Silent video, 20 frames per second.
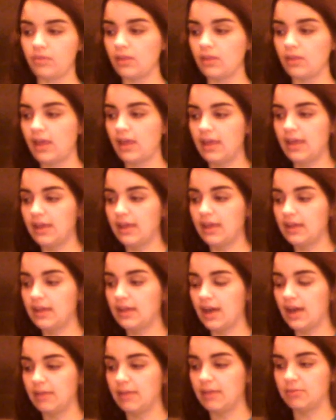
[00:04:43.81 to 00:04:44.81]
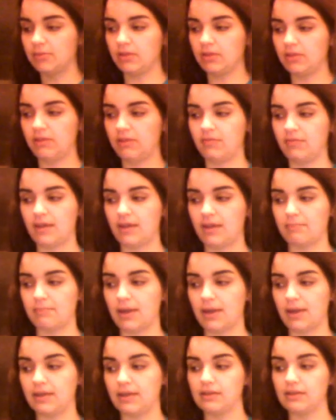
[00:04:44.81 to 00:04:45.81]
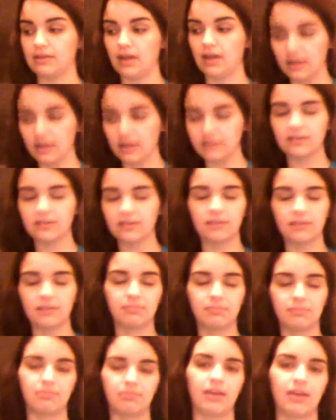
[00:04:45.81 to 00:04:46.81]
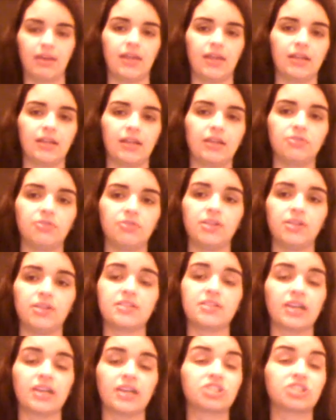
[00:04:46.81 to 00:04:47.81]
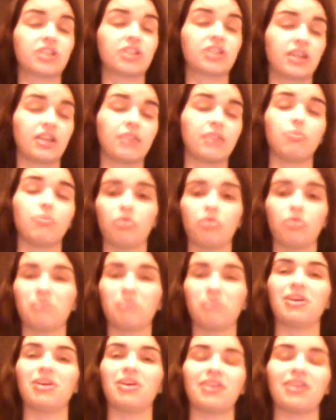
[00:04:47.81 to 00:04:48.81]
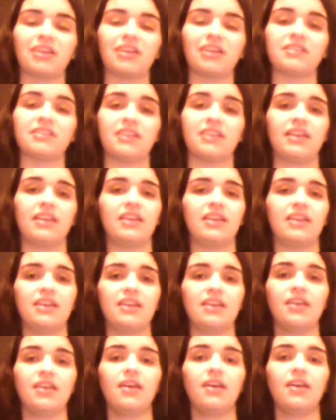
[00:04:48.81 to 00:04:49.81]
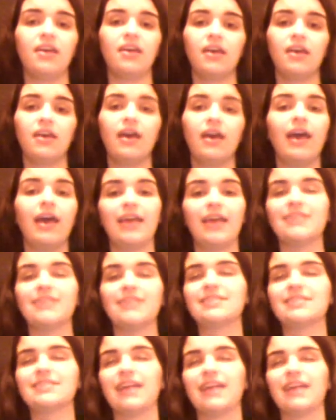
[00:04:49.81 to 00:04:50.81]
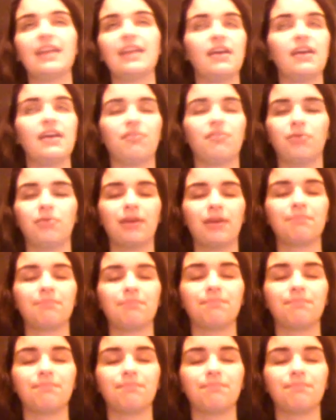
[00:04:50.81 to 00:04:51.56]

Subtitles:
And I believe that by not making it legal, he's actually killing more Americans than he is any other way.